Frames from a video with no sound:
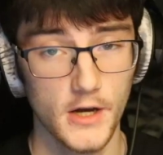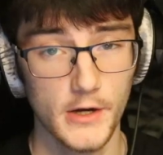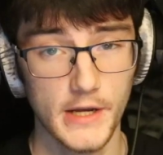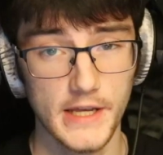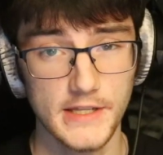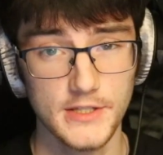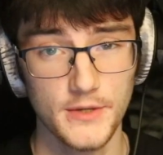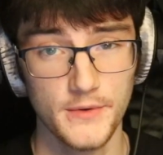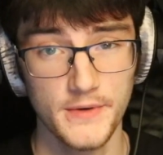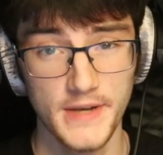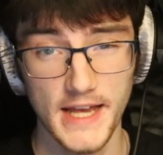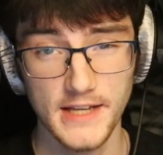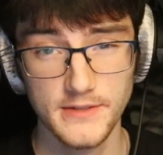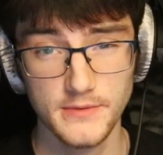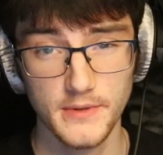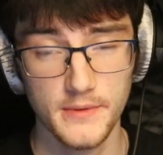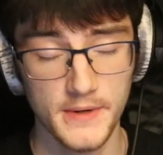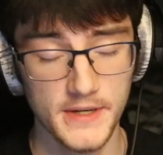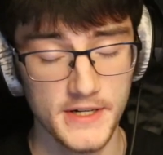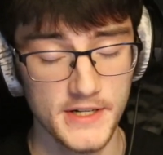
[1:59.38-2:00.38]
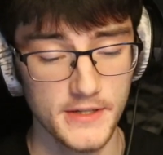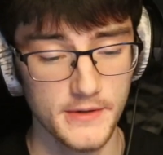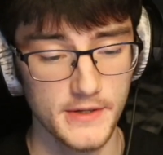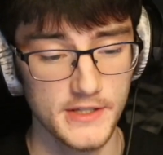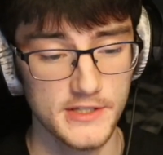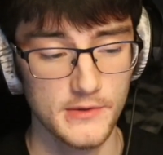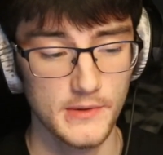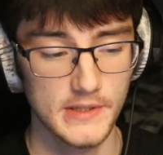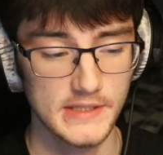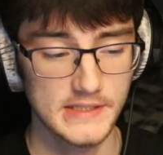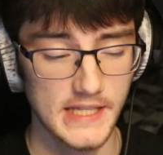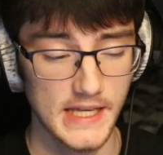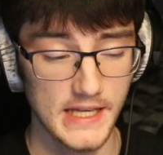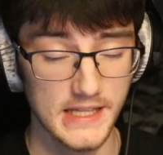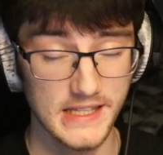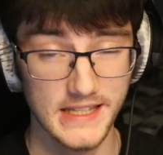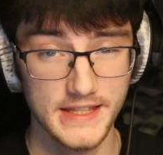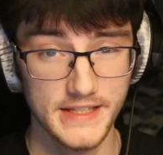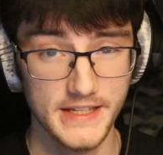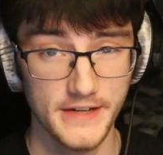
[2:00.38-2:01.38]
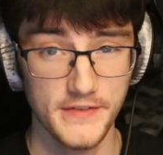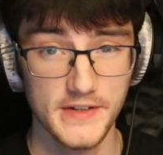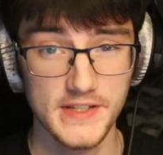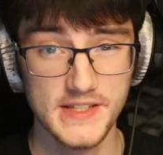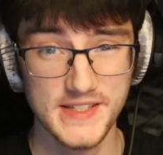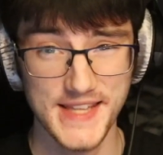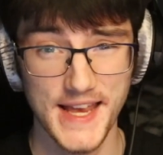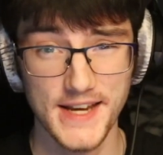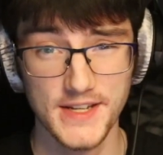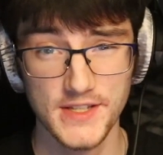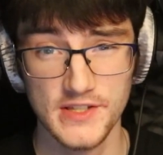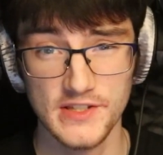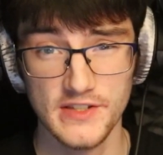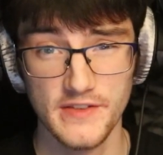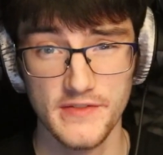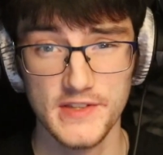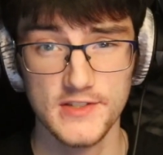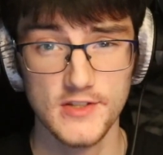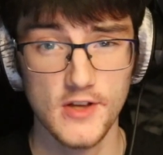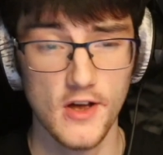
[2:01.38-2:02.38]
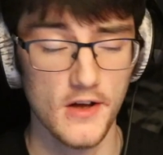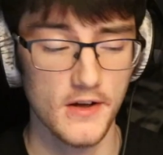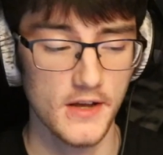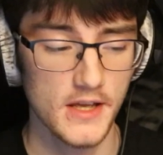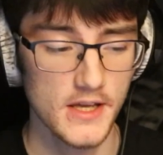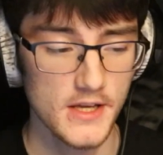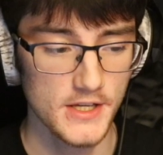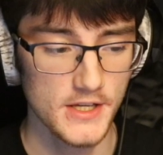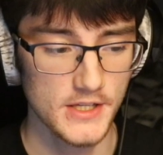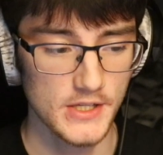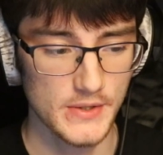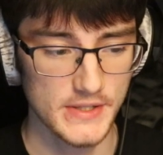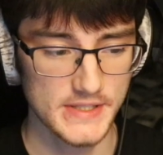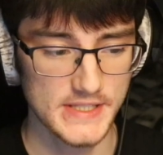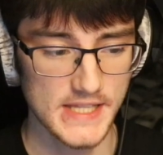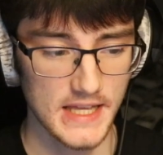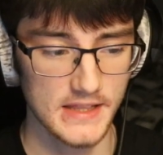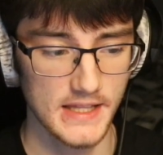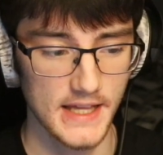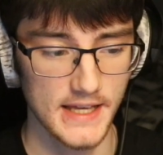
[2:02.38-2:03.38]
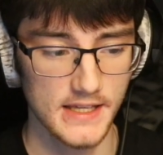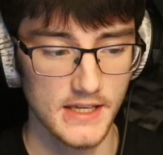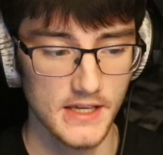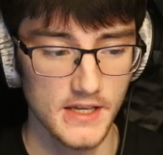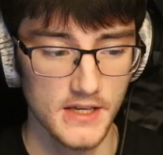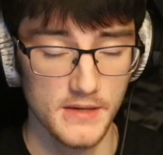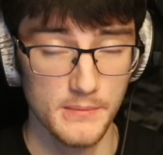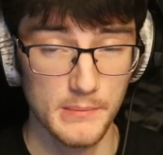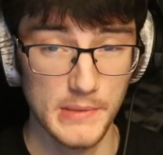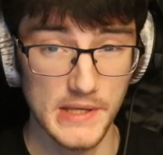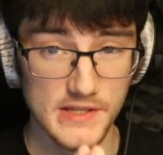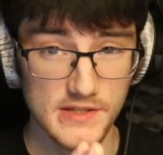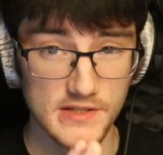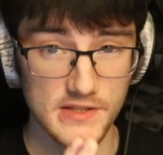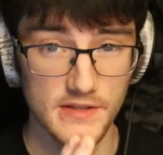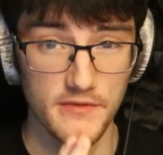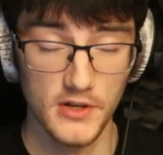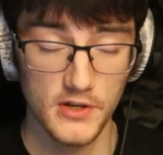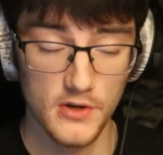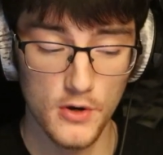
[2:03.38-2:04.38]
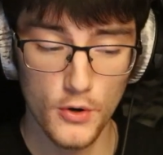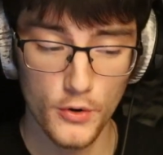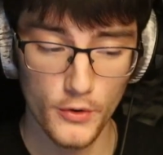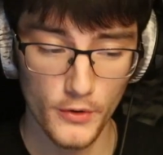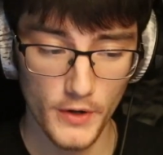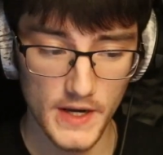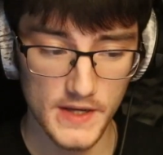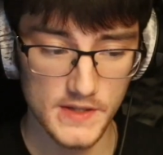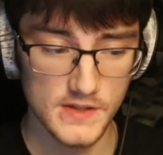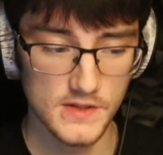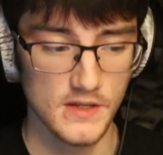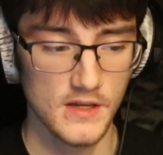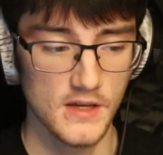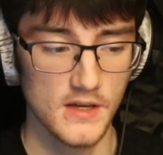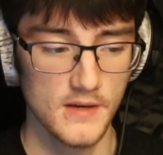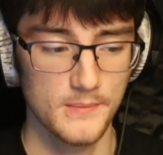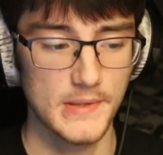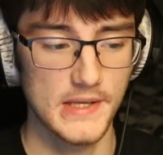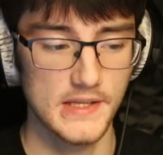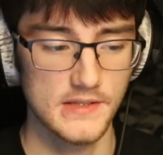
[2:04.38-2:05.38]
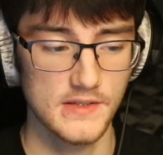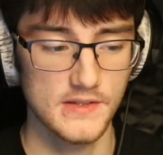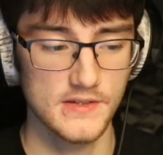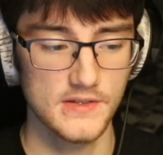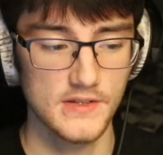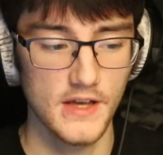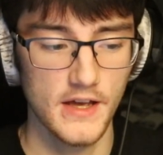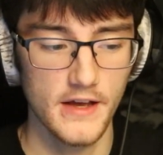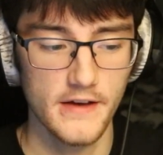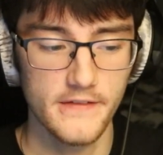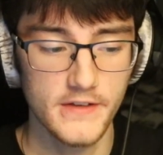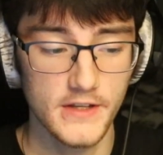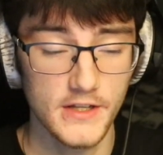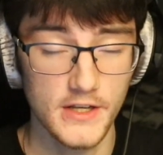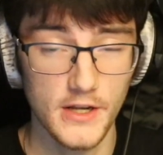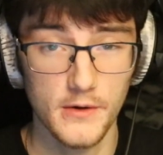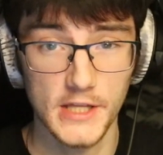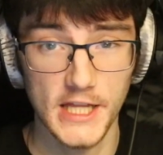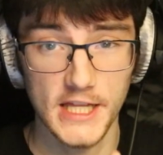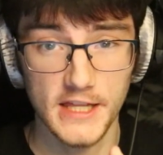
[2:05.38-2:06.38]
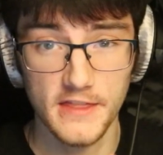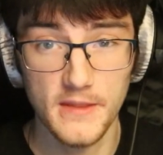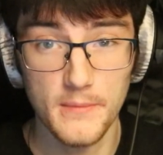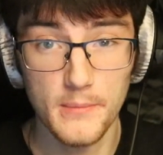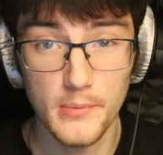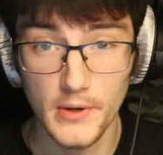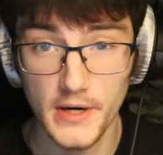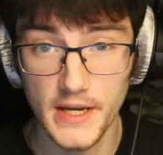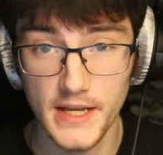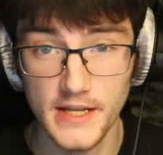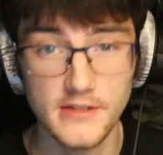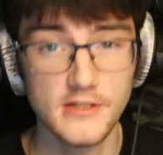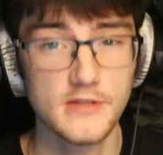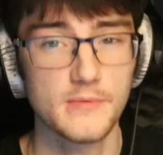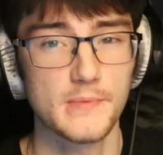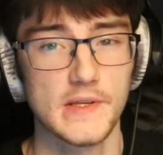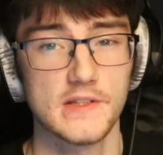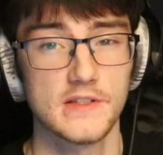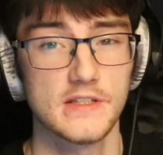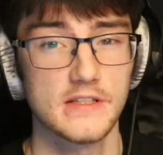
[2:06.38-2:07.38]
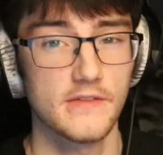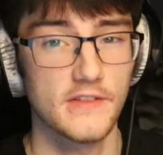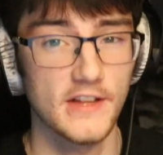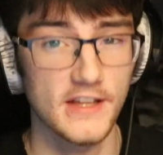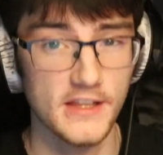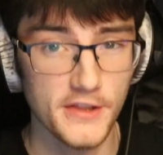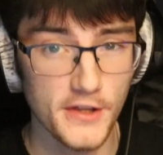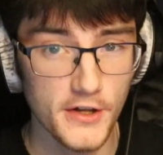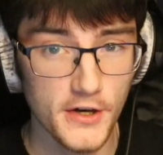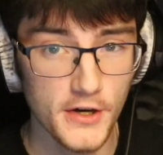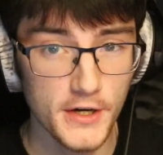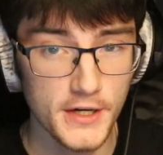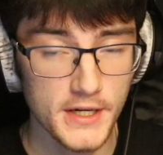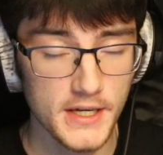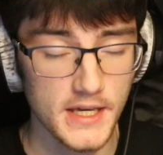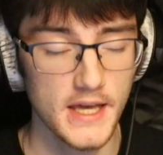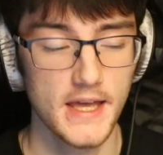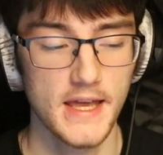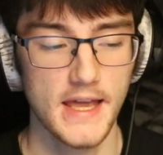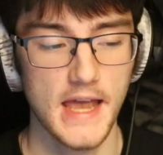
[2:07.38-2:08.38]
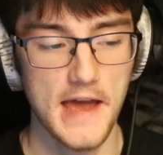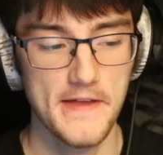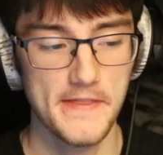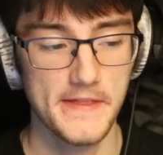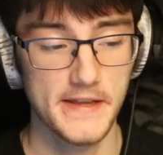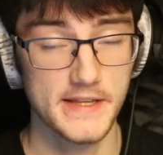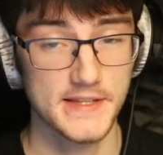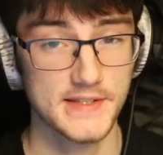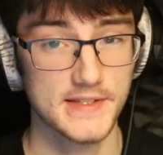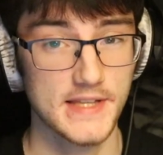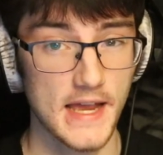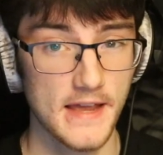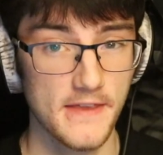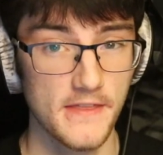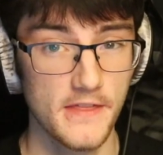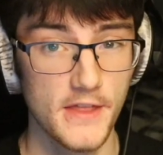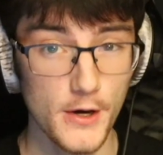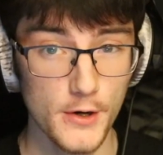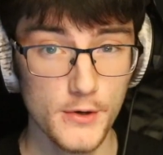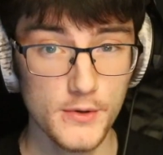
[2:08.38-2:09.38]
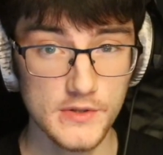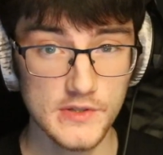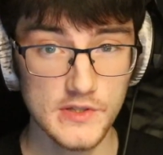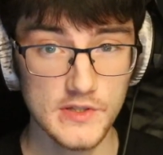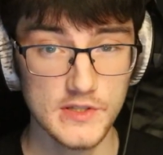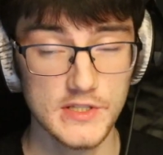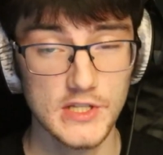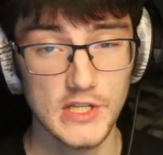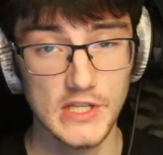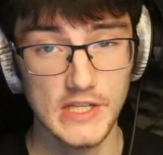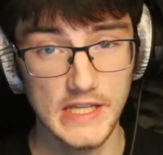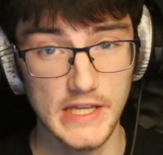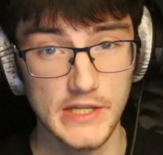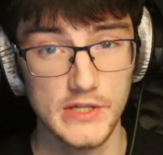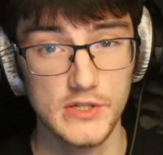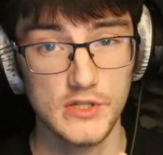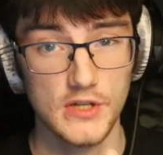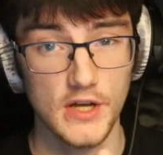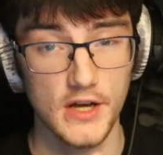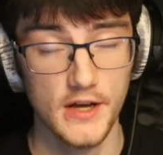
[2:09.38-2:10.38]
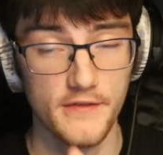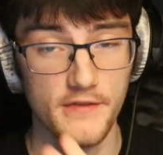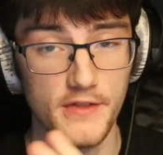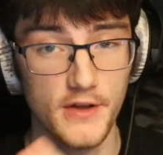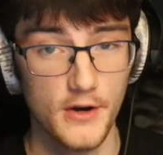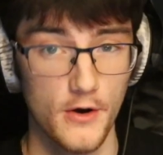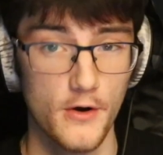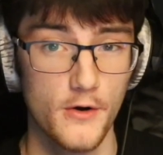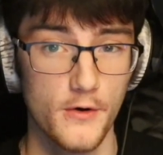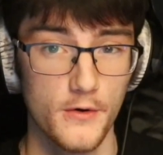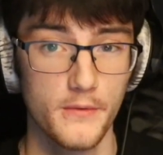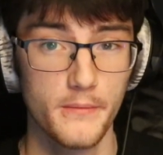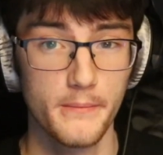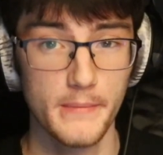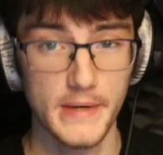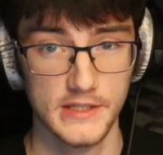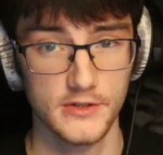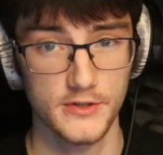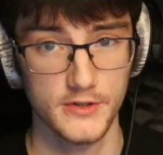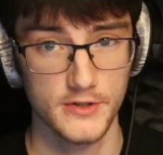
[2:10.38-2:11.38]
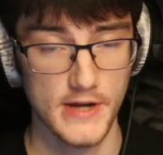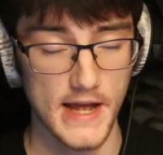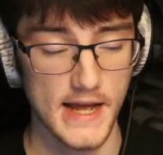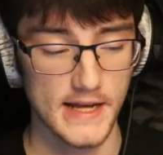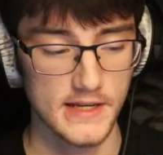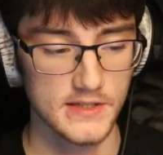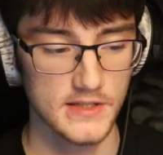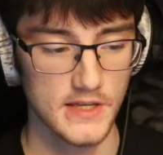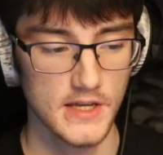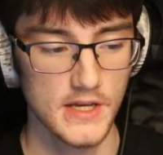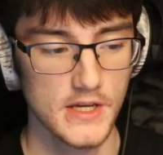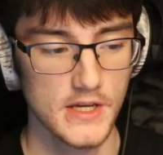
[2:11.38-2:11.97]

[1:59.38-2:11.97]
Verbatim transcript: Okay, so next what you wanna do is you wanna take like the different sections of the song. You wanna take like pieces of the chorus, pieces of, you know, like the bridge, pieces of like the hook, and then assign those to each of their own mixer tracks.